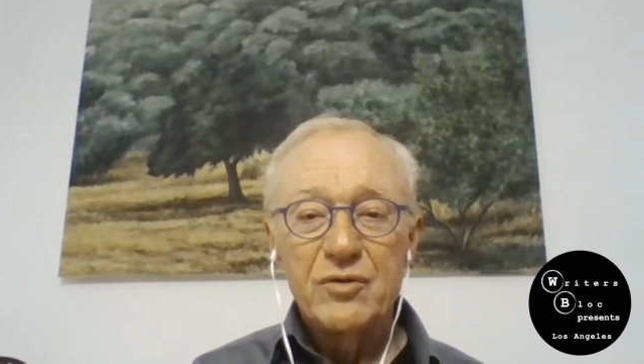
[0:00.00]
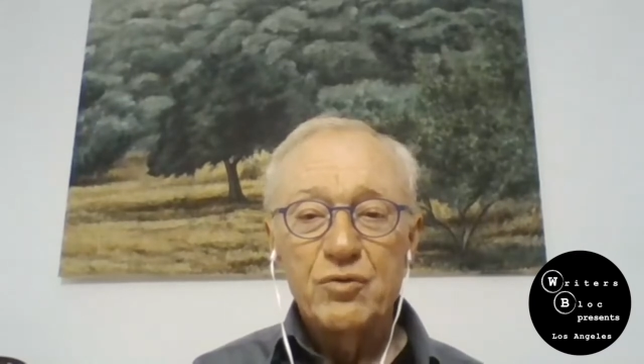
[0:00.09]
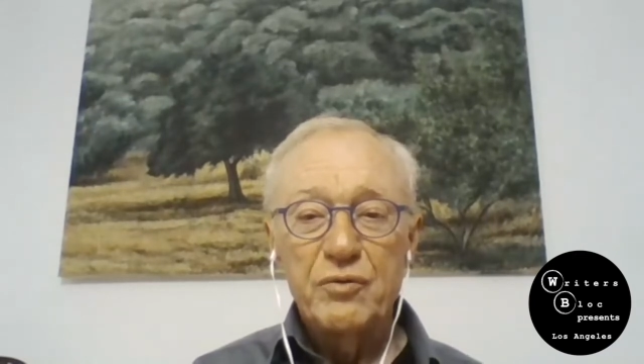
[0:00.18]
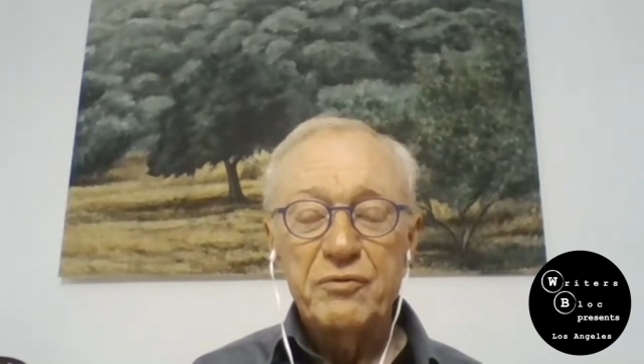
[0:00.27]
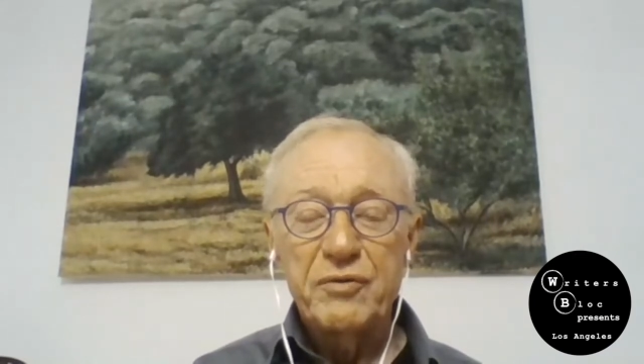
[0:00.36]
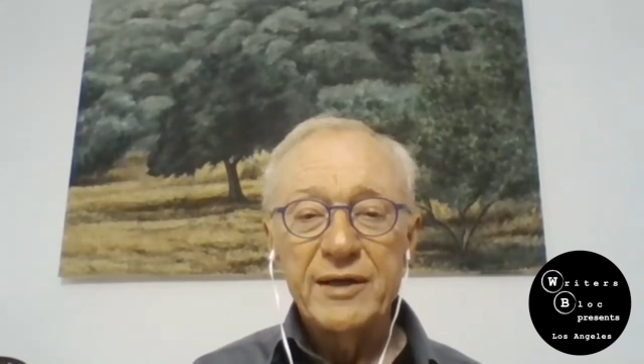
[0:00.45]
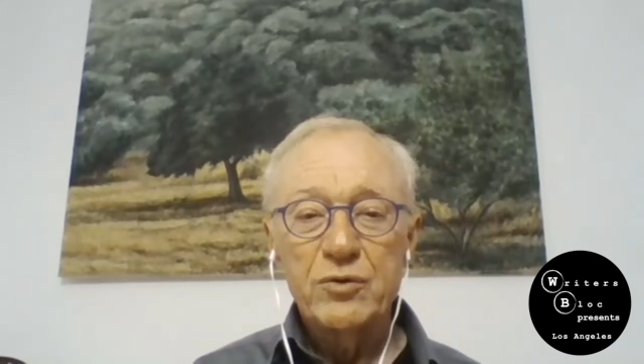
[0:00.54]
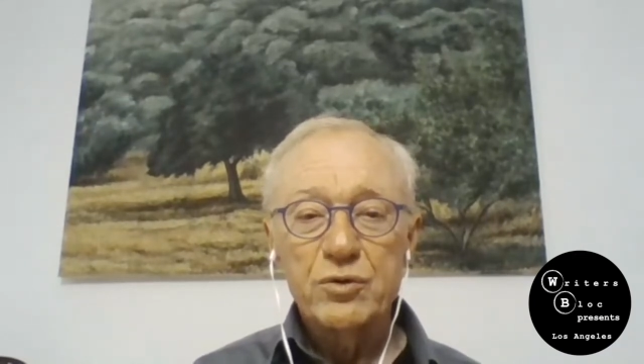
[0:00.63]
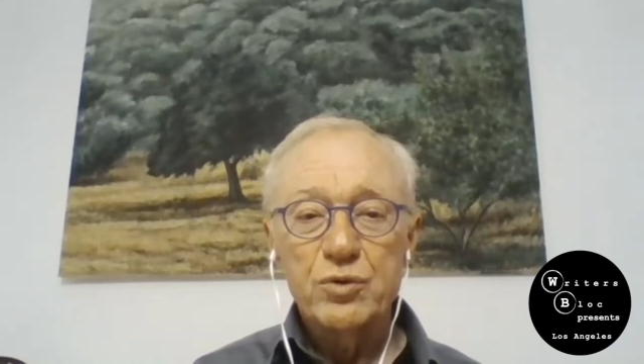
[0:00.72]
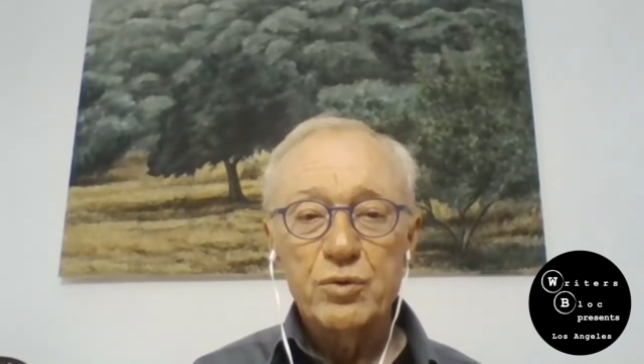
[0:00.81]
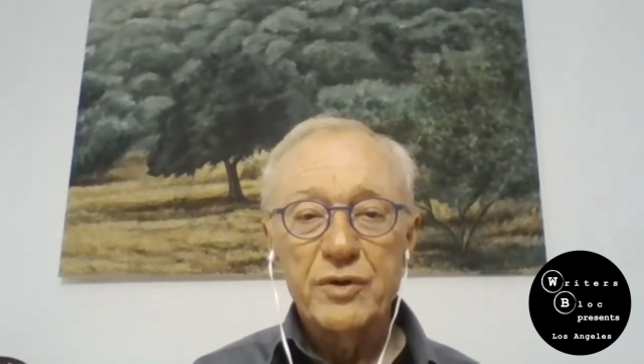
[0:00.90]
to find or
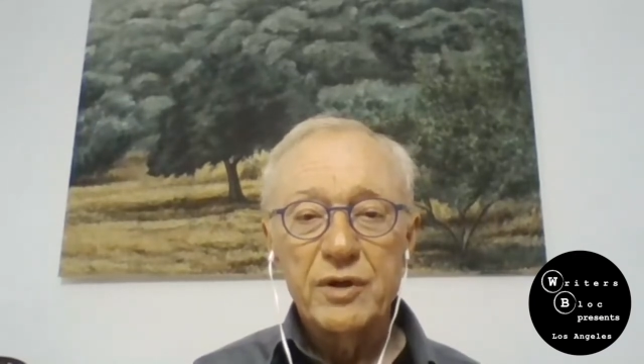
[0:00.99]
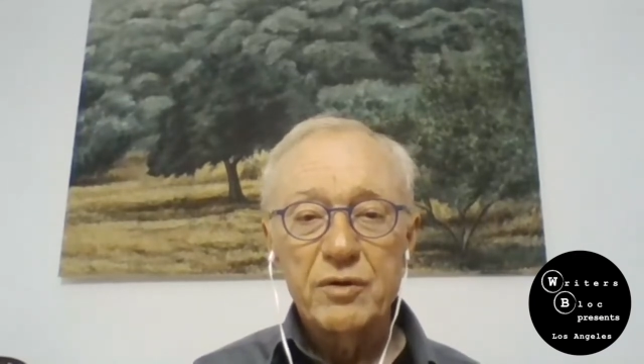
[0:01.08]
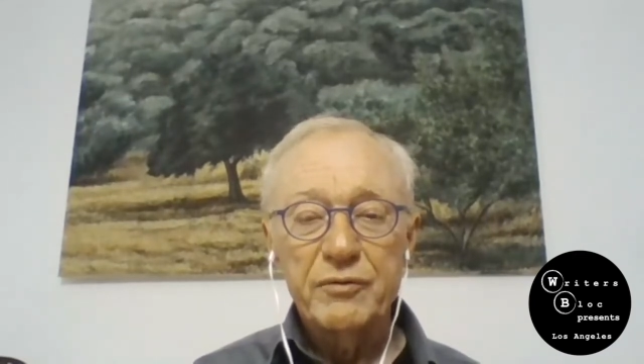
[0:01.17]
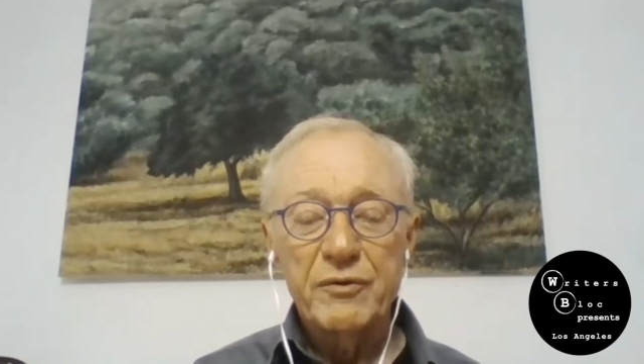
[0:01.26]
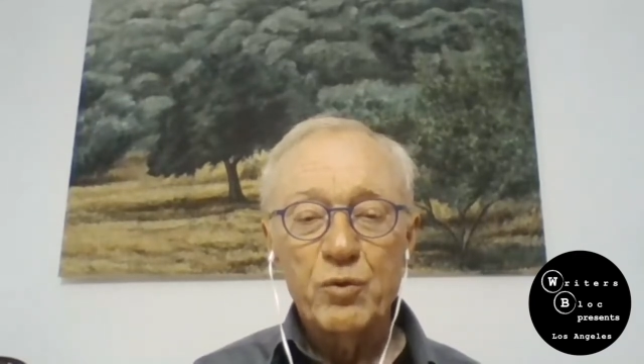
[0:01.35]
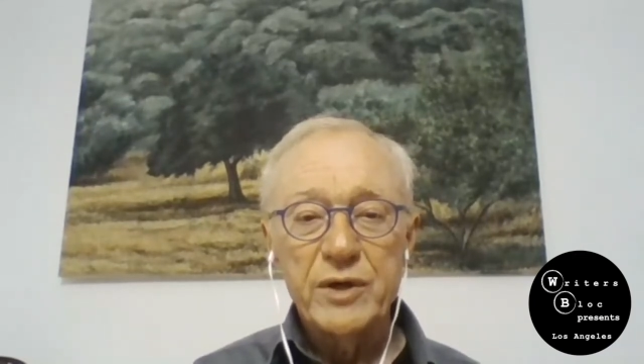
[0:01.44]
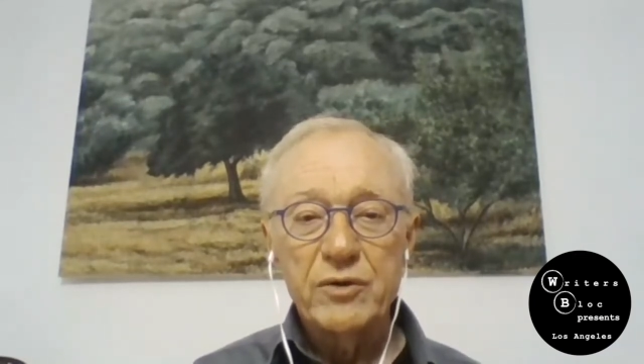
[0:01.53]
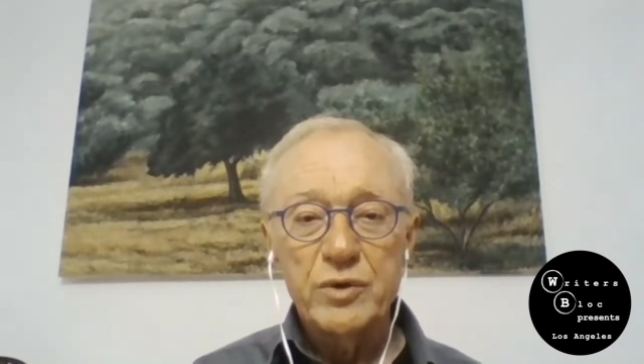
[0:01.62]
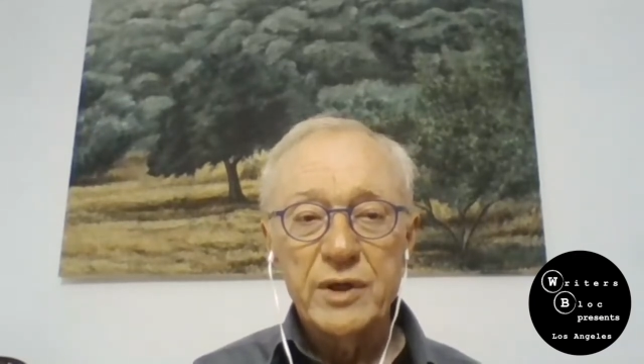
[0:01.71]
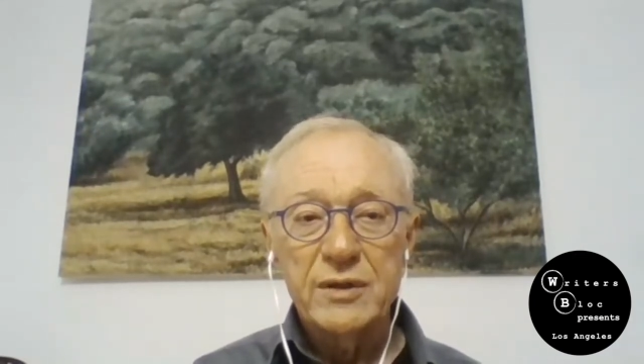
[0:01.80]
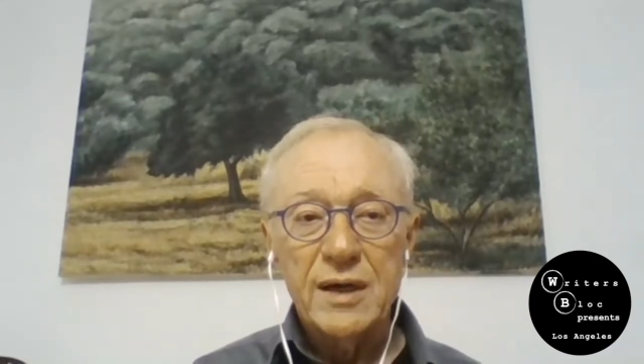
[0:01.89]
to think of a way to
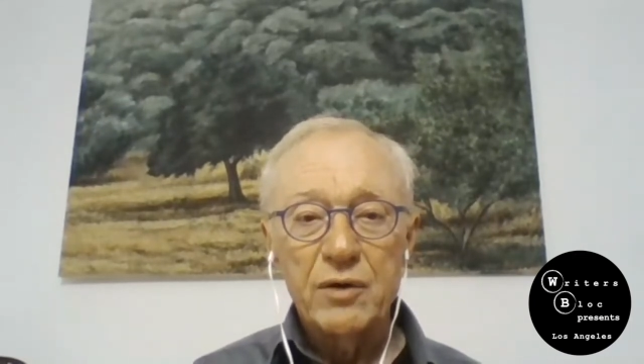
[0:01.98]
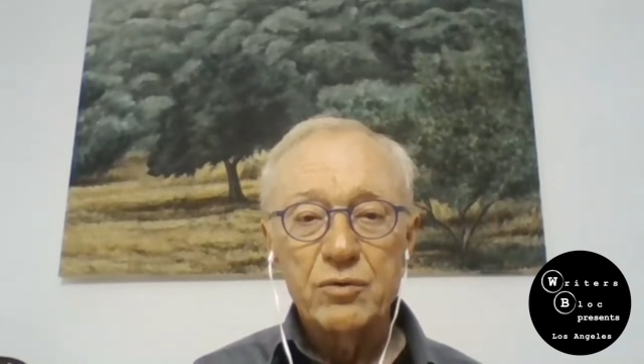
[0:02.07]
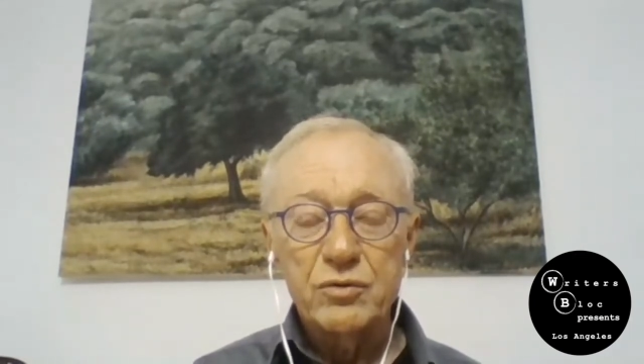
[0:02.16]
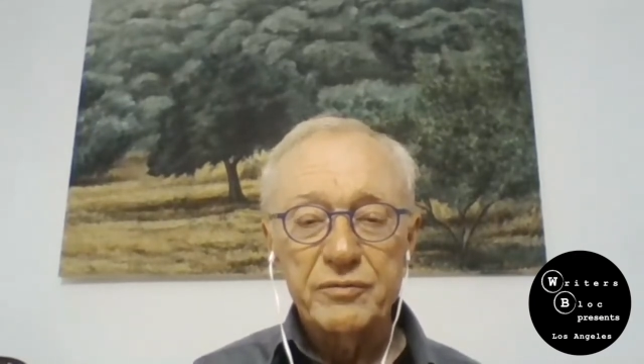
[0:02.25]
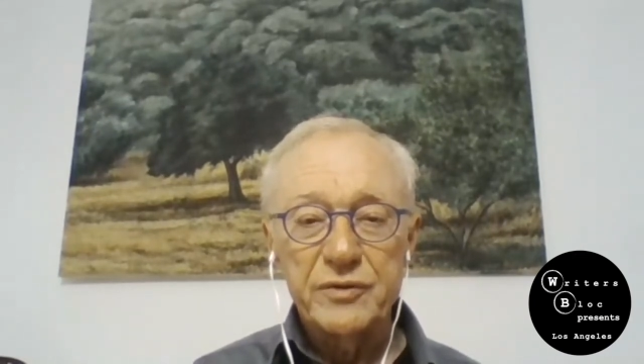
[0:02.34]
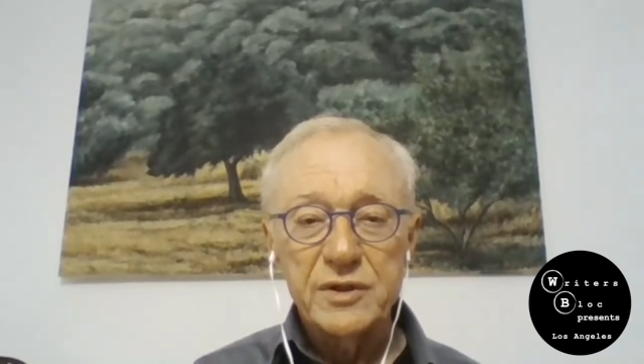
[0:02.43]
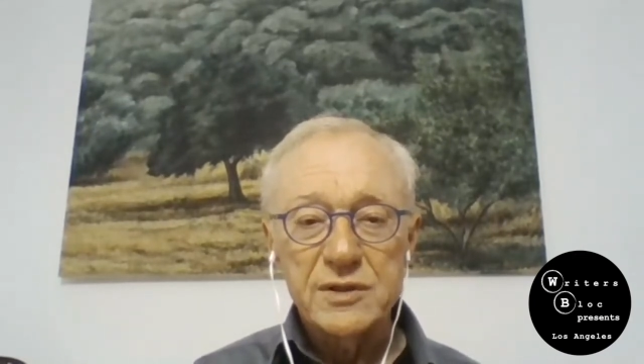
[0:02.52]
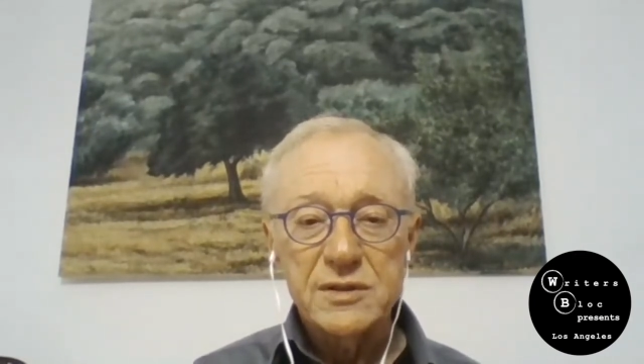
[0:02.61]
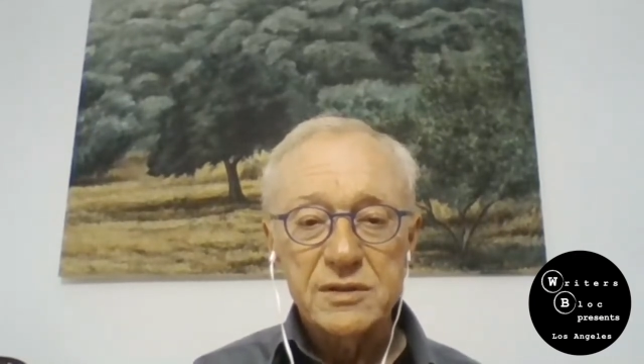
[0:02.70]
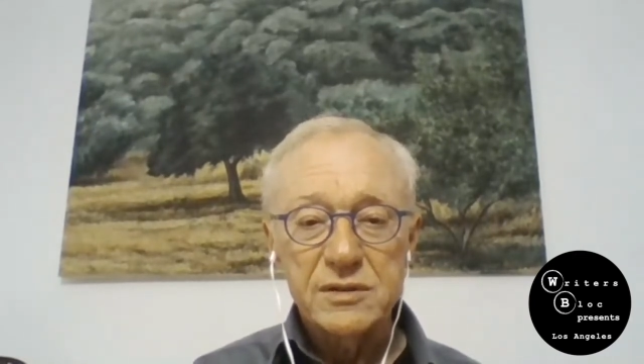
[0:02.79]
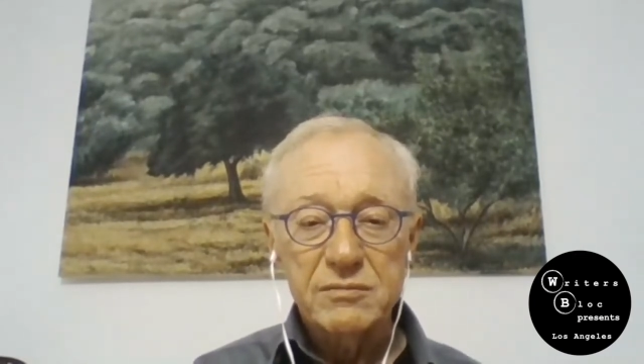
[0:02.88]
get out of
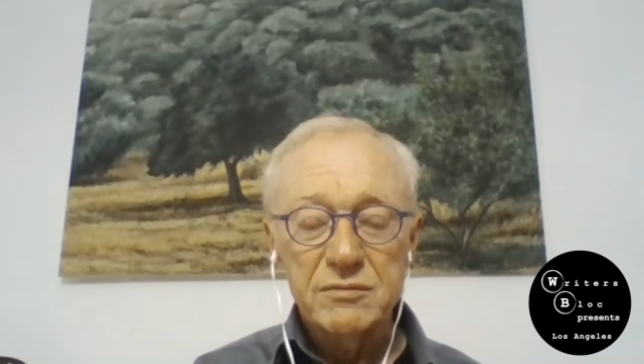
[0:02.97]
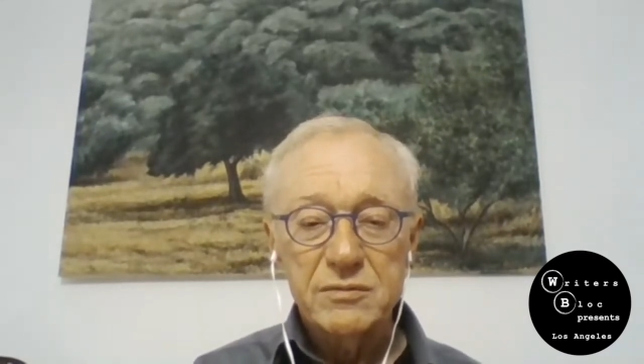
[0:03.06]
this